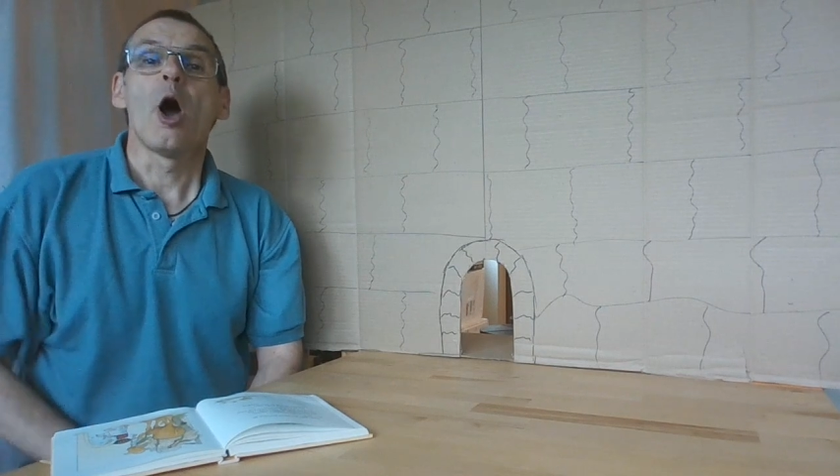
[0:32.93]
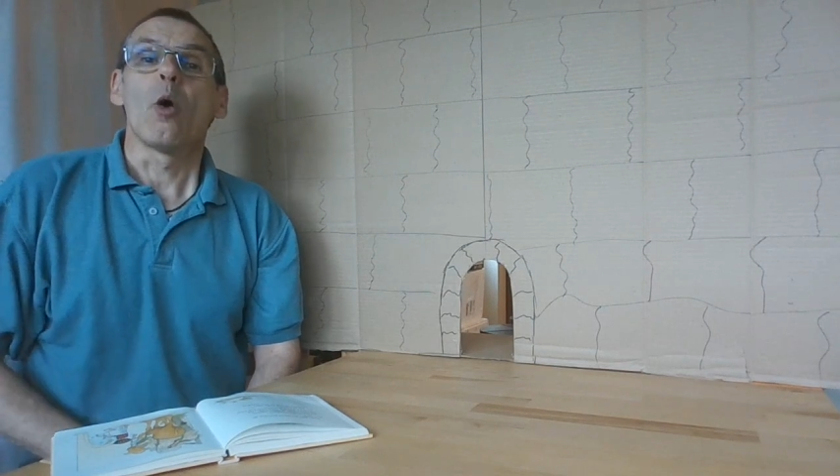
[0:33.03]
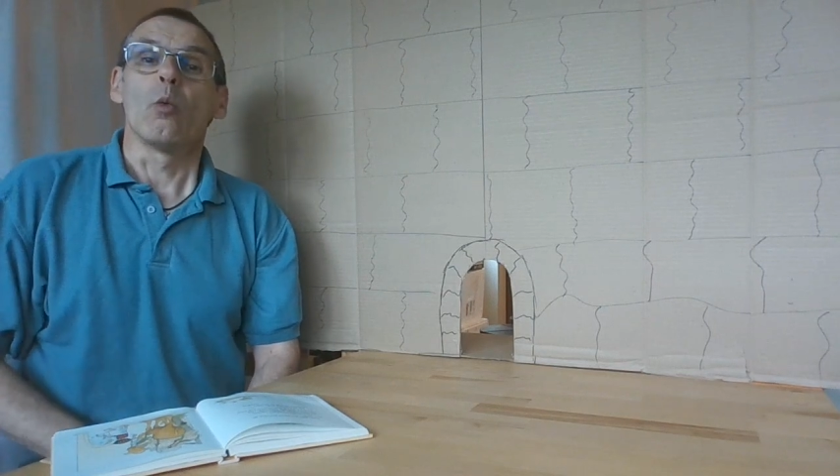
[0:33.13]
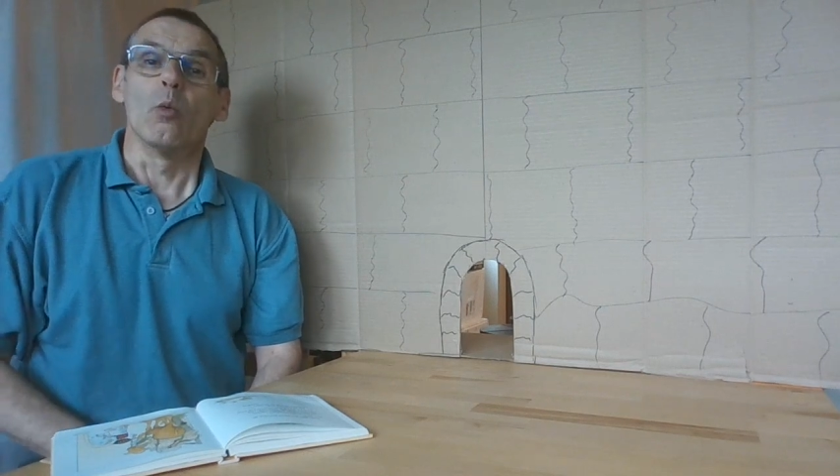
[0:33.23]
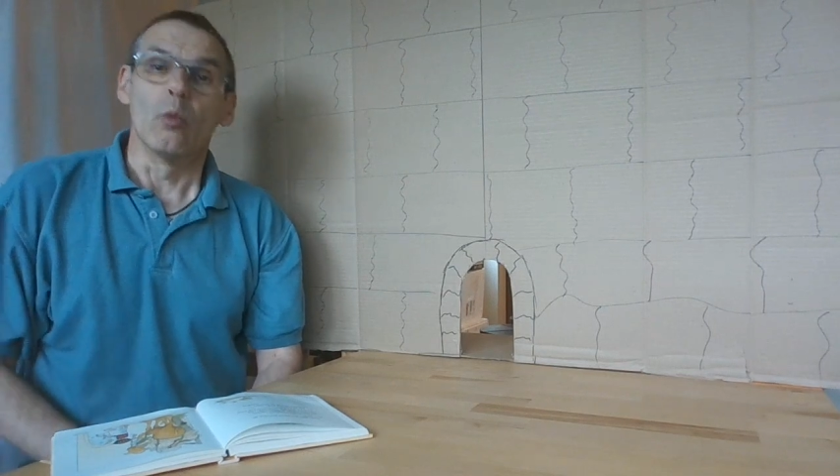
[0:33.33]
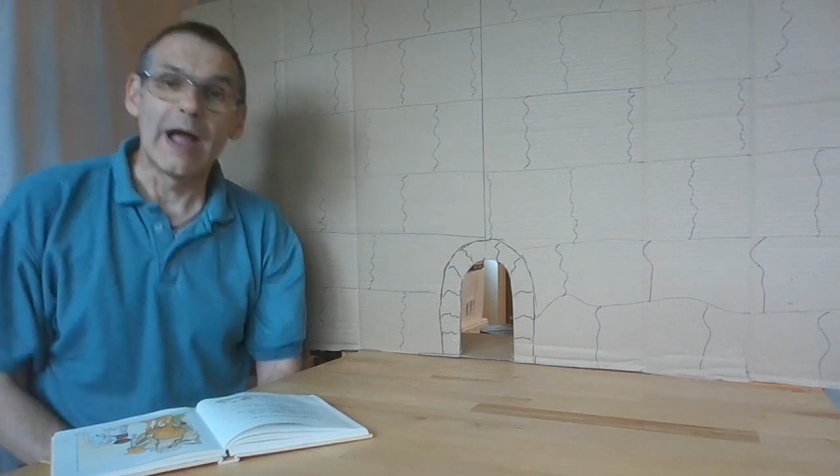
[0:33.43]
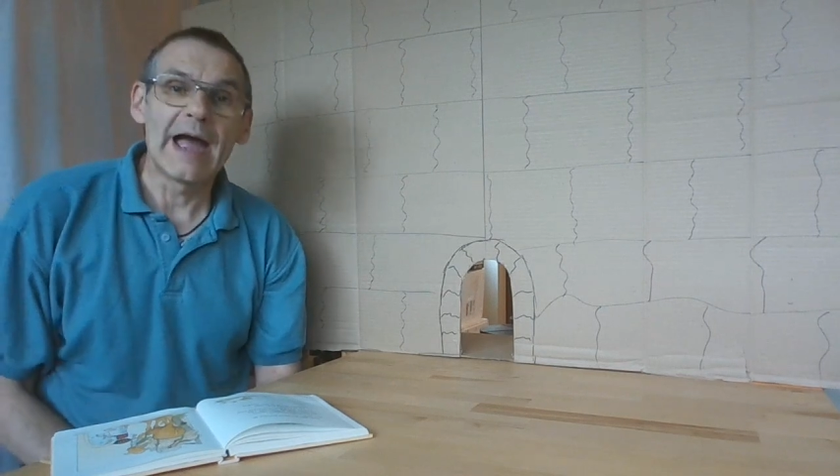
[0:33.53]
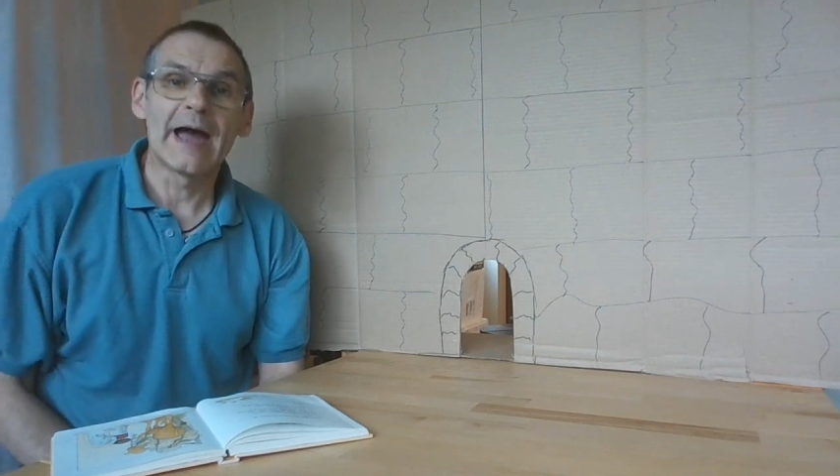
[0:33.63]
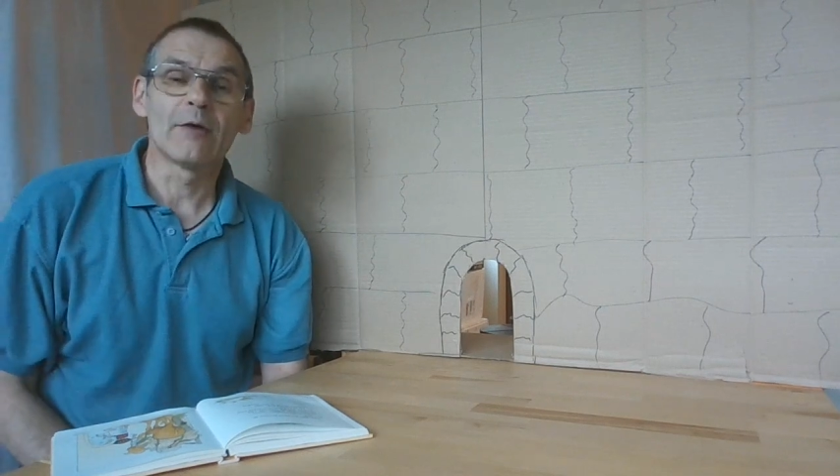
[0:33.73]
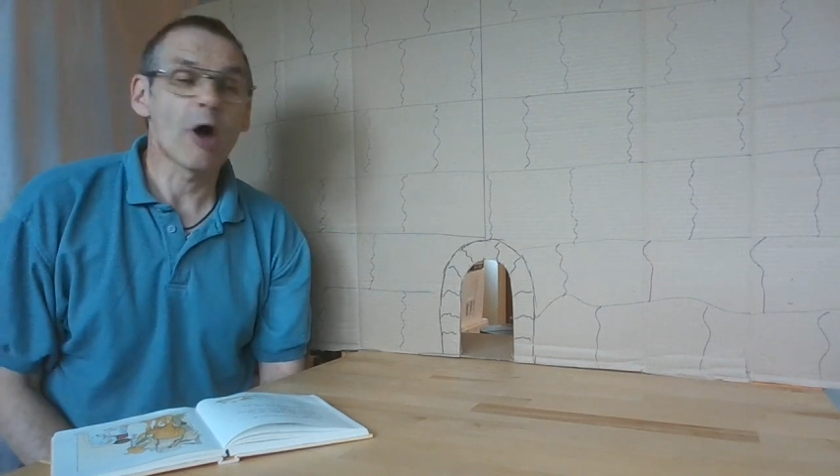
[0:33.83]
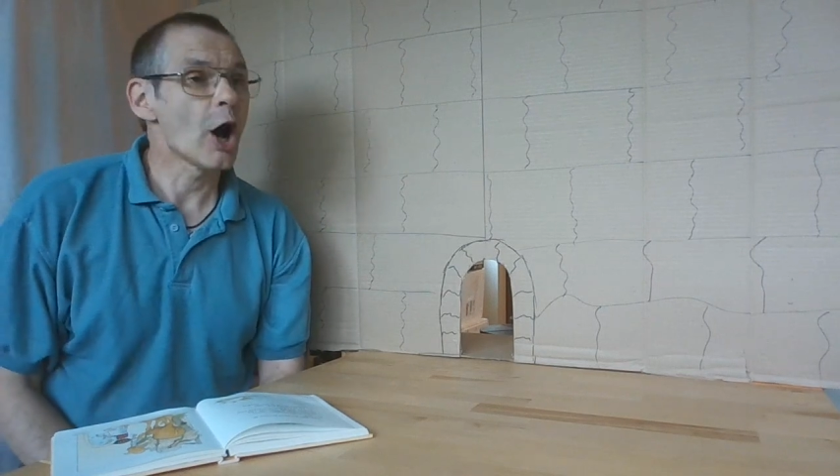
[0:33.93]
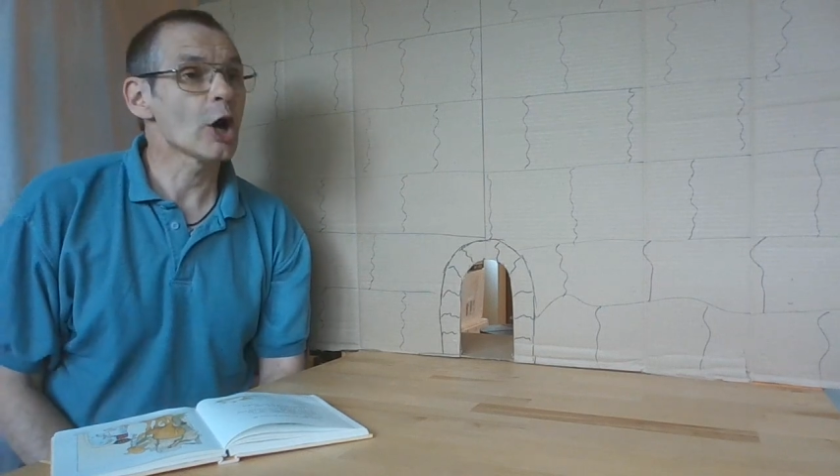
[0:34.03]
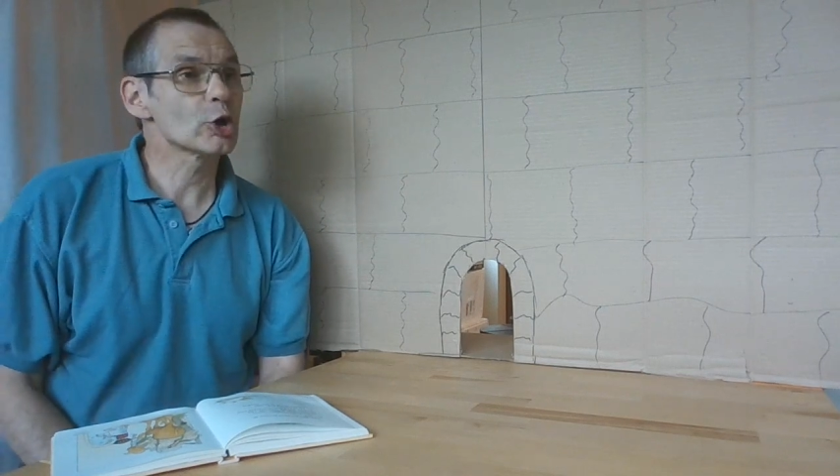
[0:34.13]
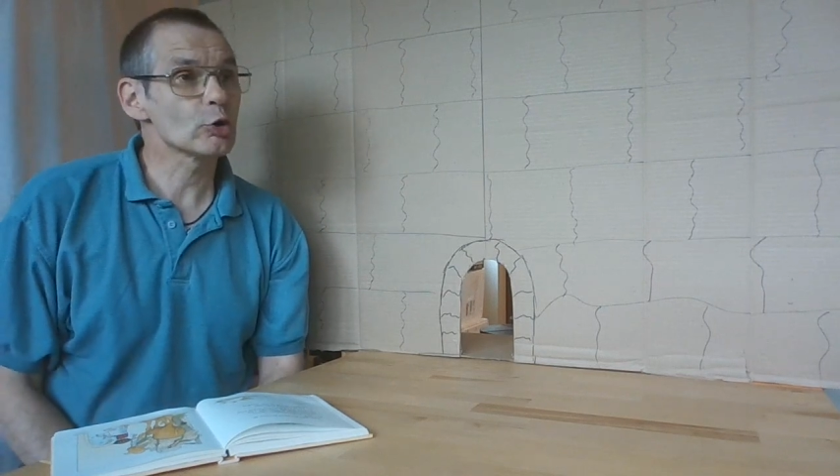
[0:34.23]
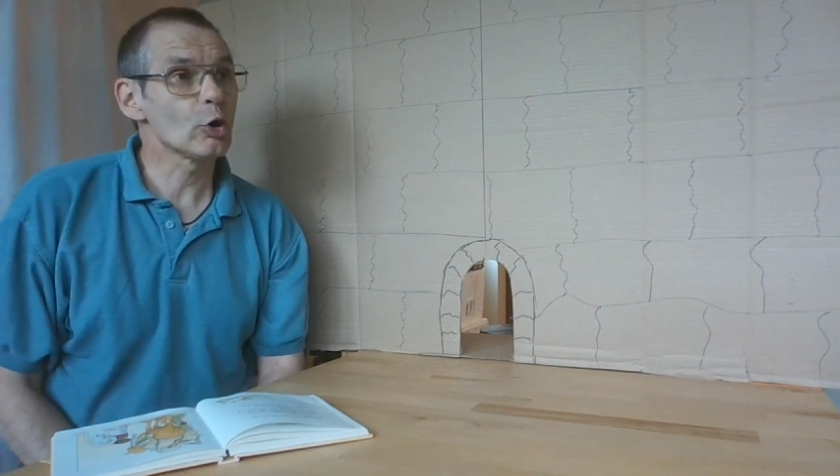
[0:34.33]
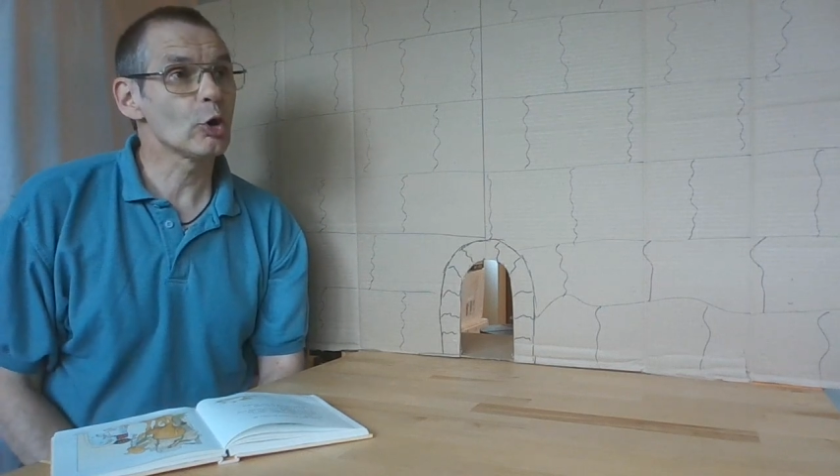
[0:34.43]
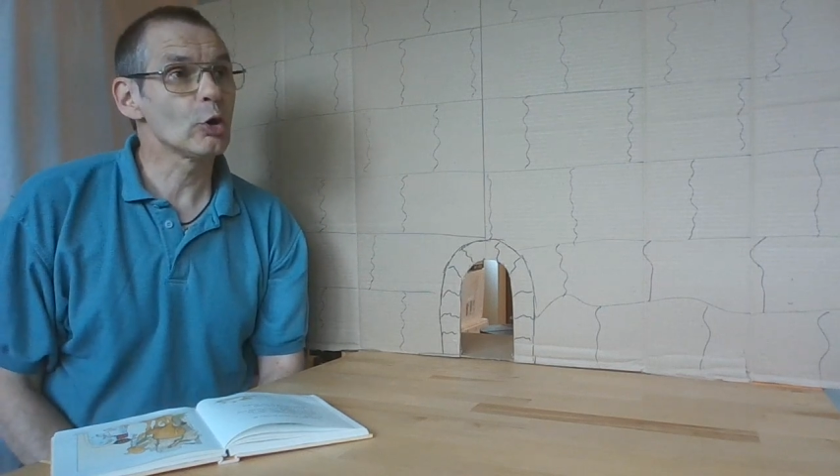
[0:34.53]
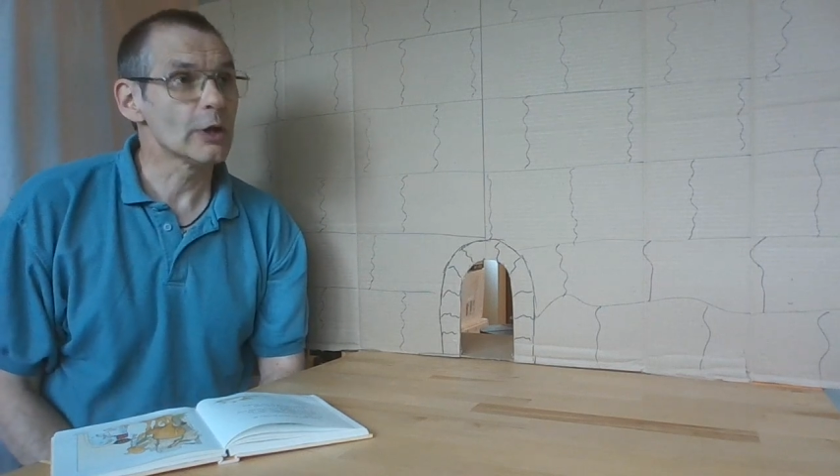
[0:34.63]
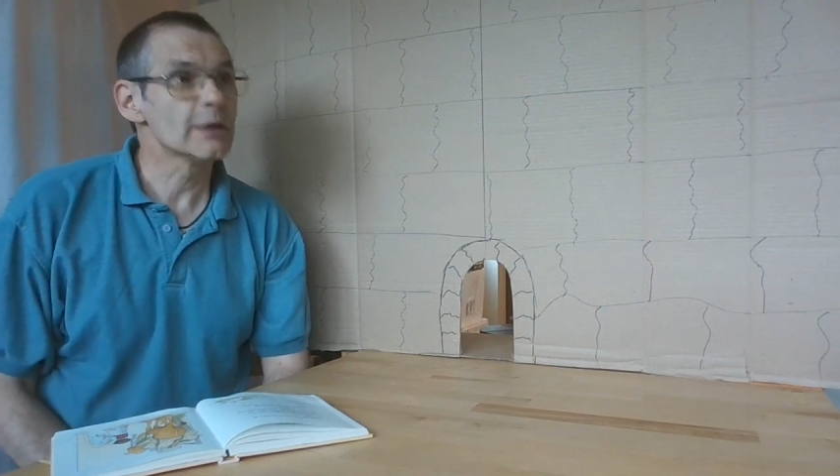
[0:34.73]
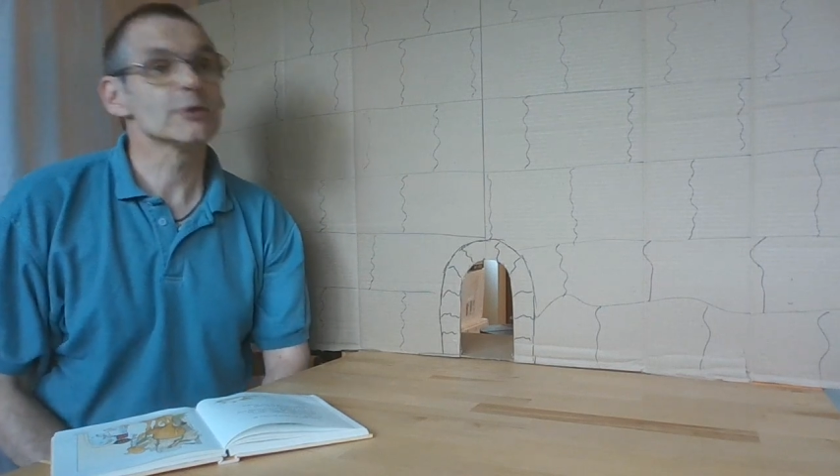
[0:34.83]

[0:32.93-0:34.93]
Where are crawlers?